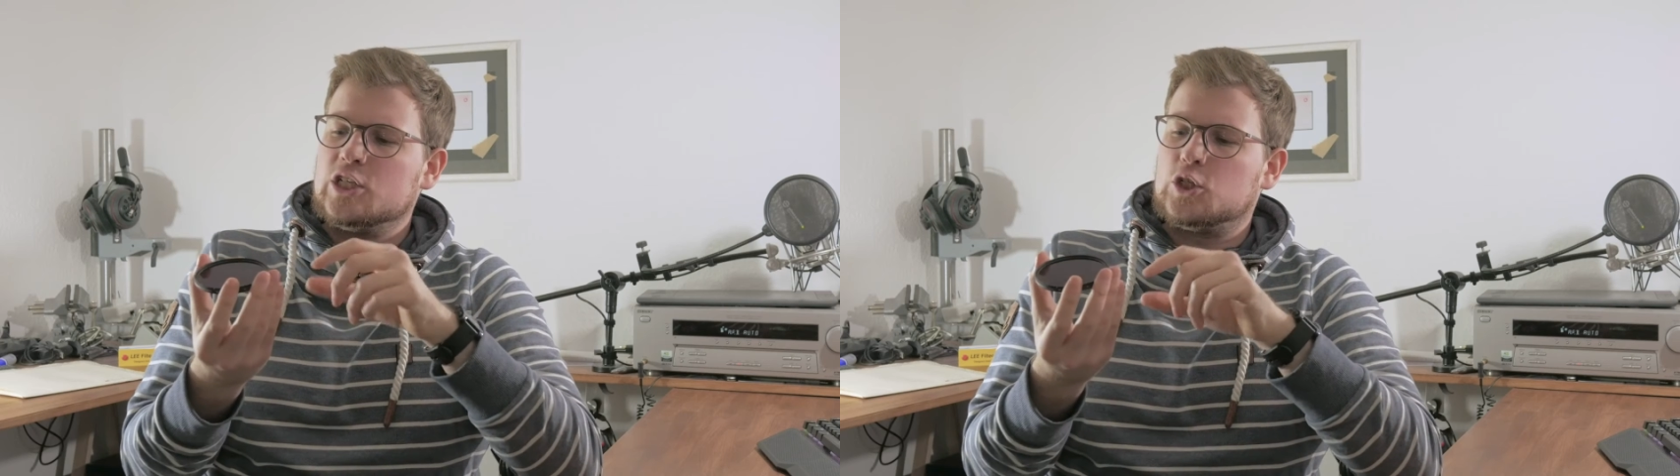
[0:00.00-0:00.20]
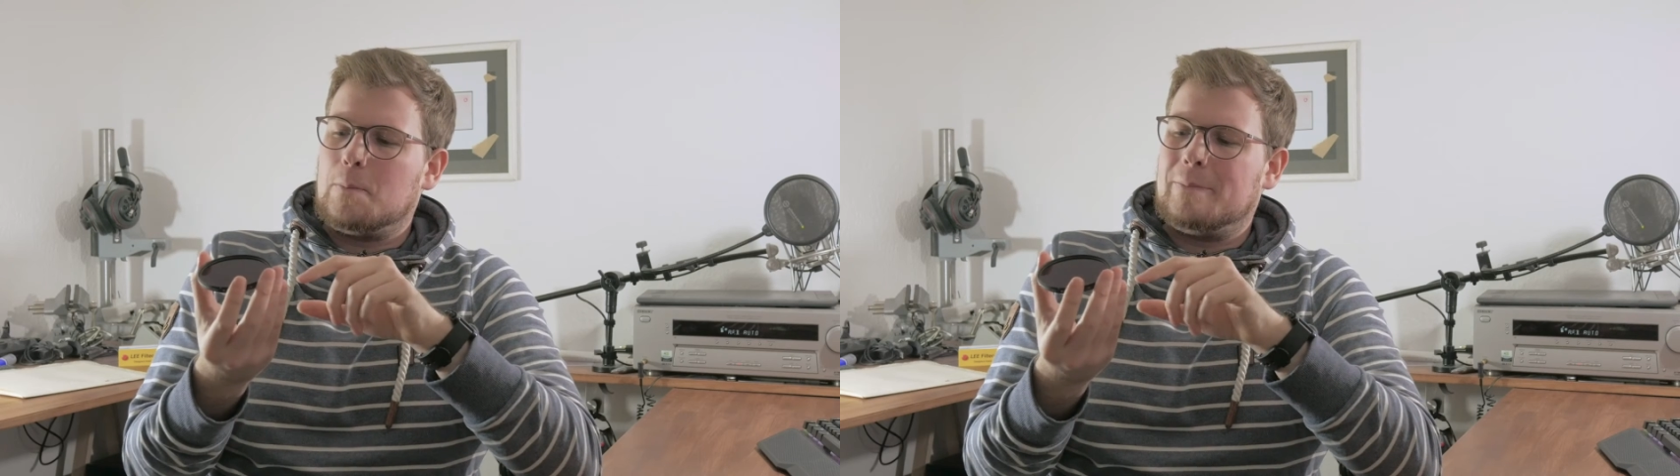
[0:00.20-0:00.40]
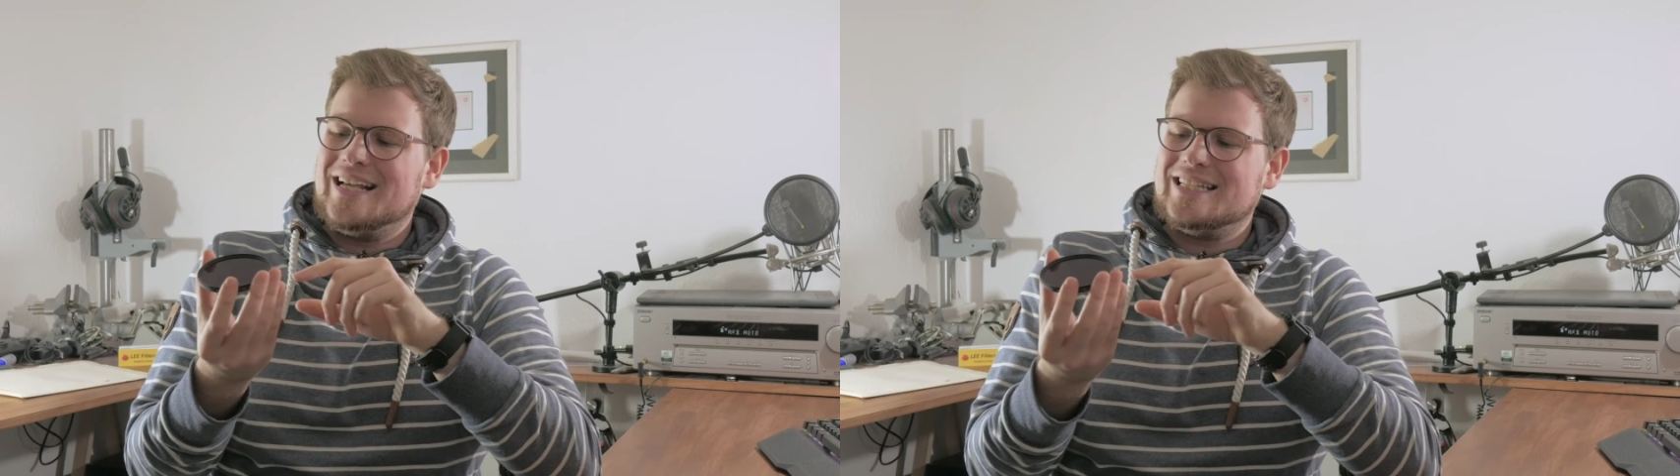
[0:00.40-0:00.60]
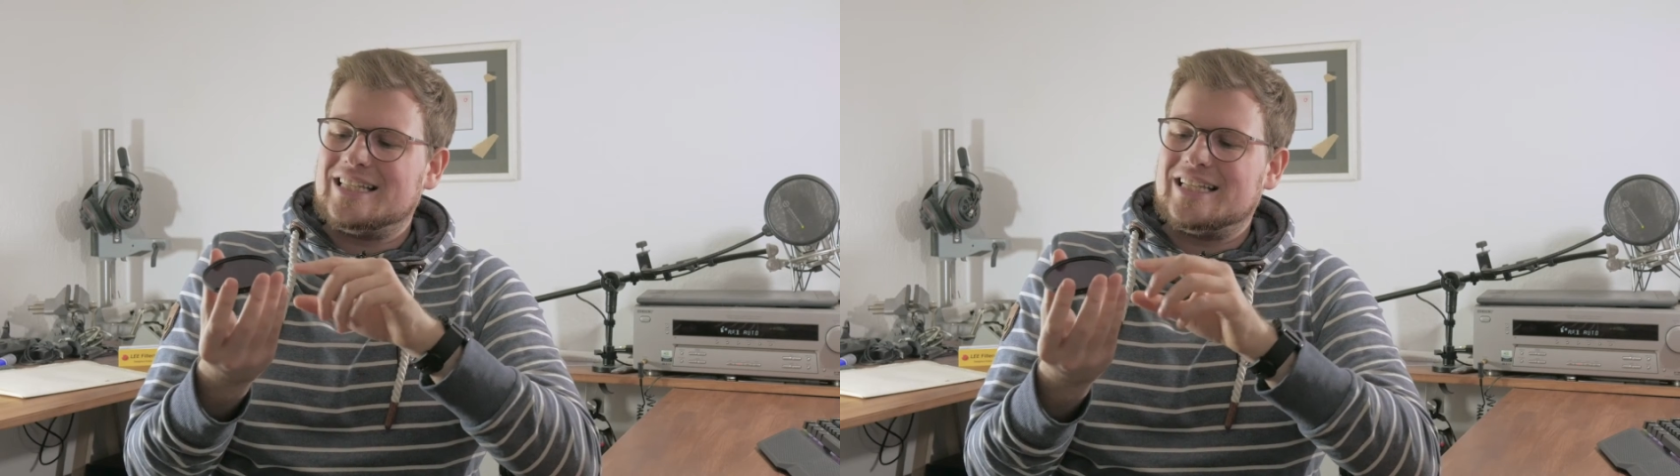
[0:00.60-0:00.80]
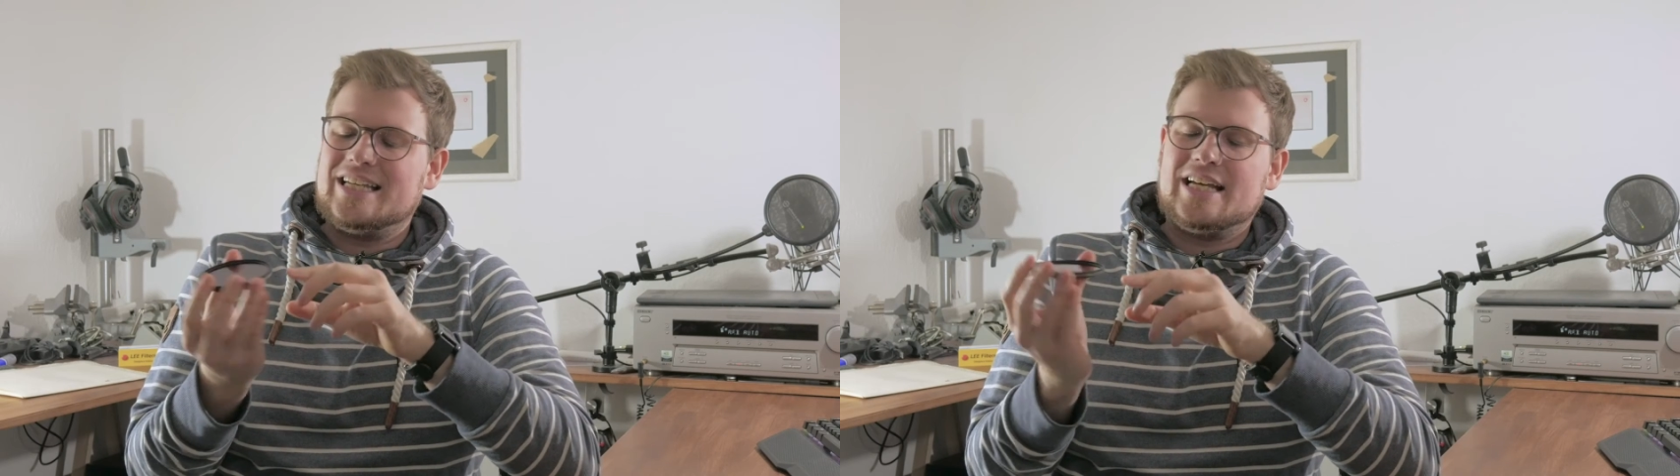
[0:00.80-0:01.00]
So
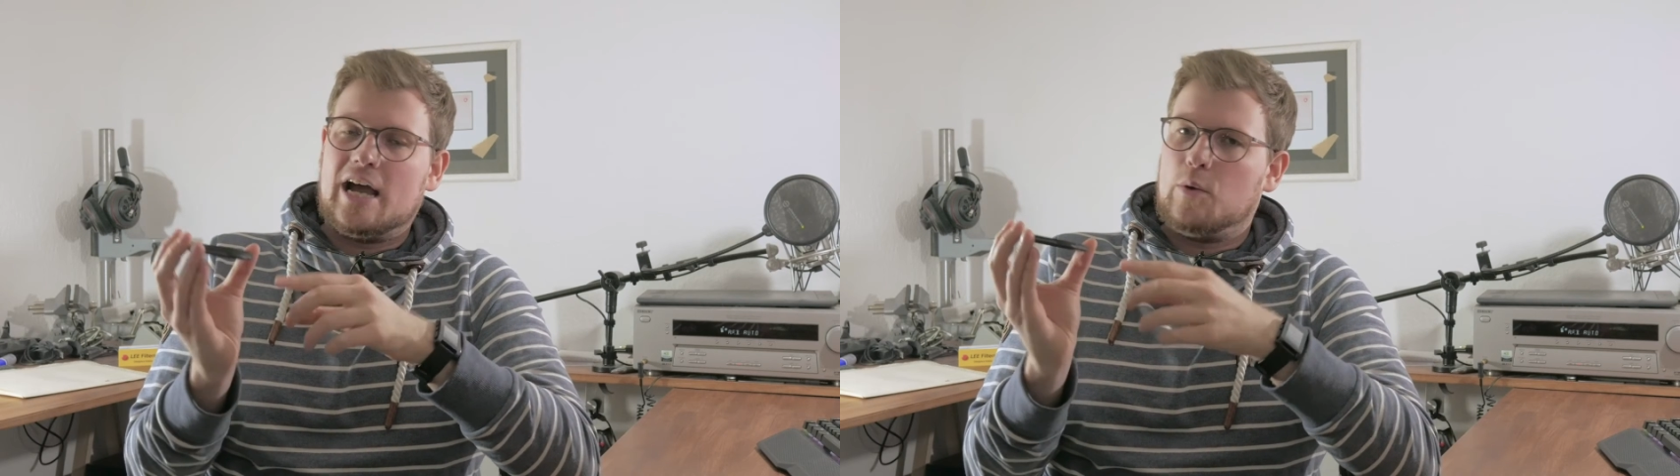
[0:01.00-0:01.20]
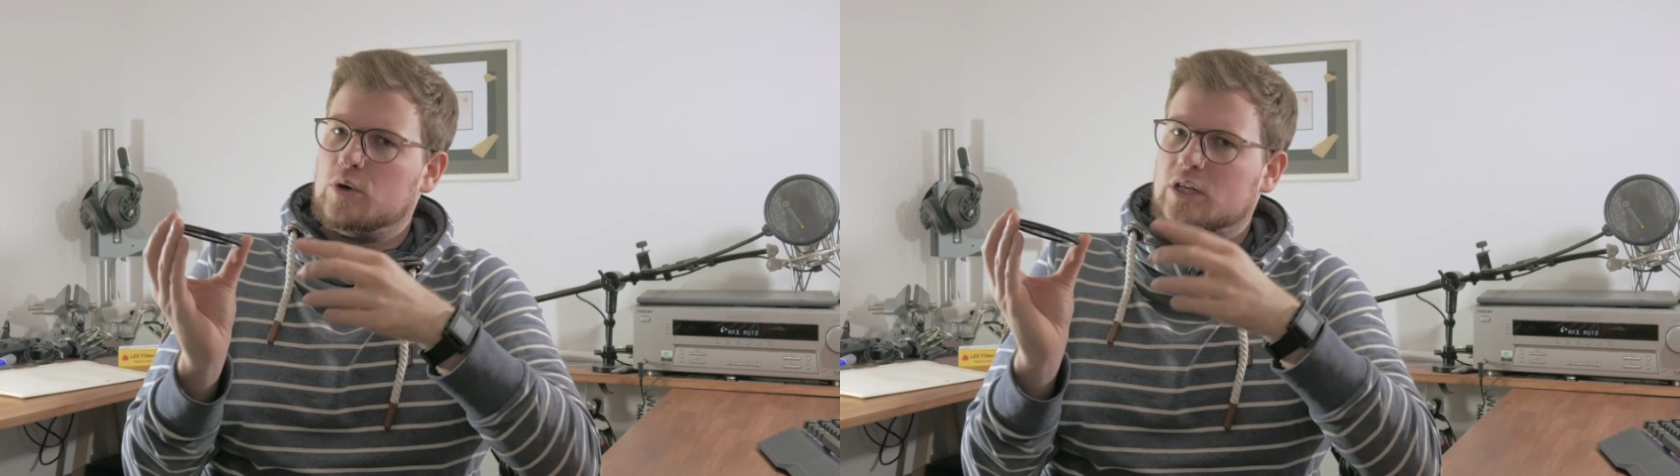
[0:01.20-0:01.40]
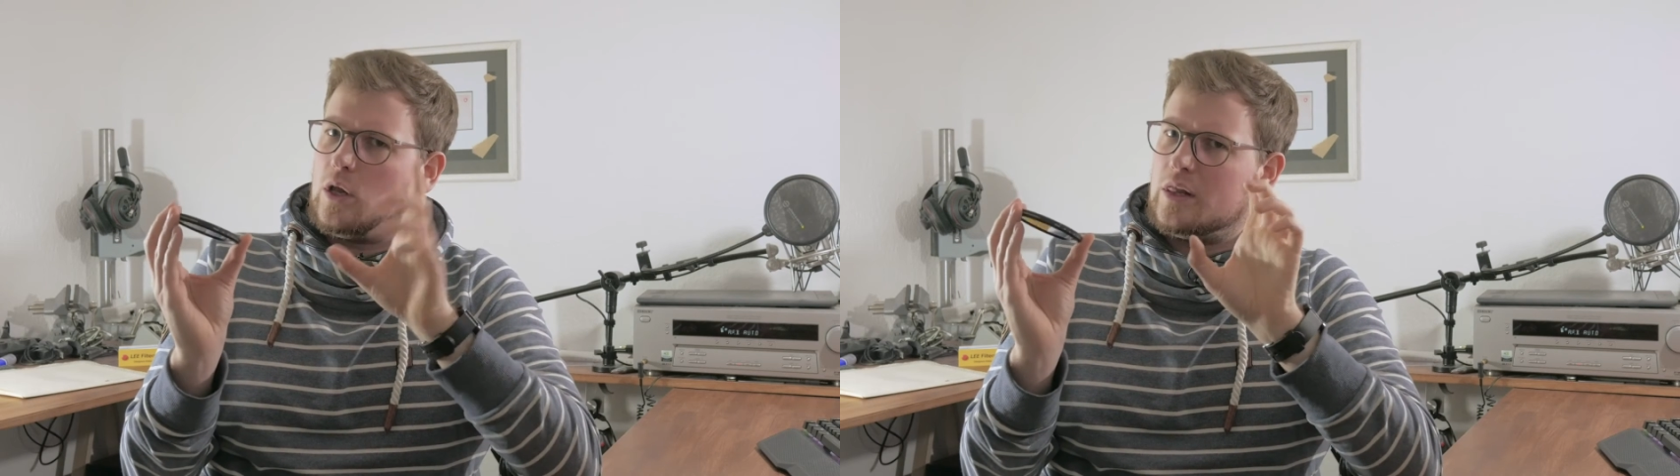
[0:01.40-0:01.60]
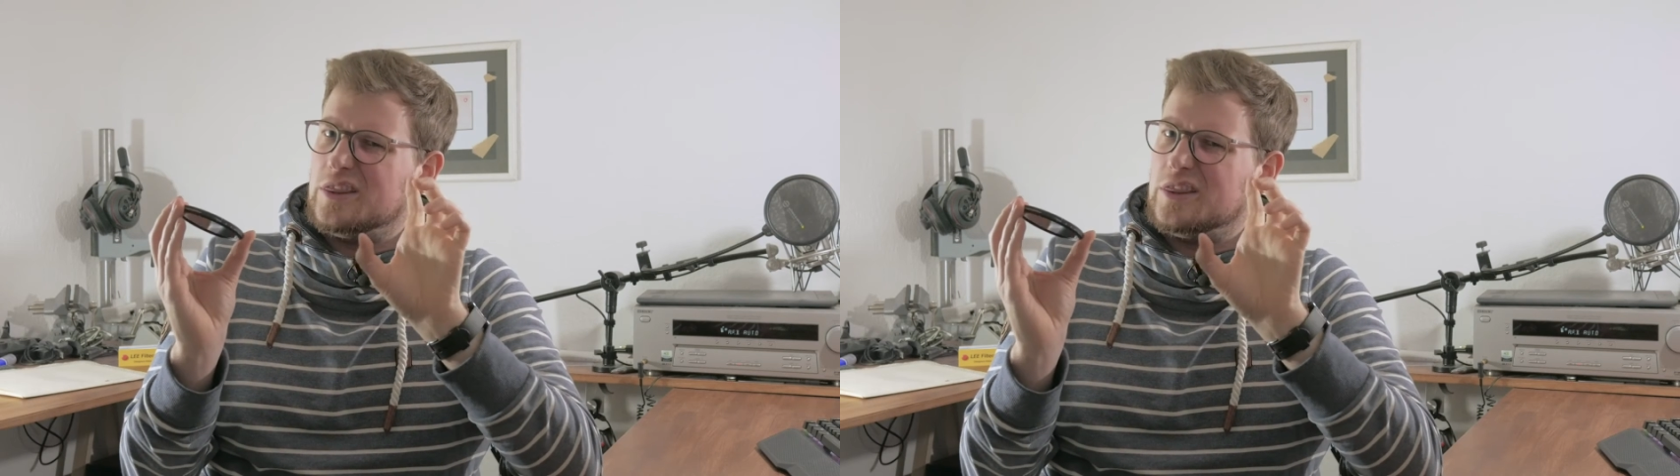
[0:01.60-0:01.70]
basically, I would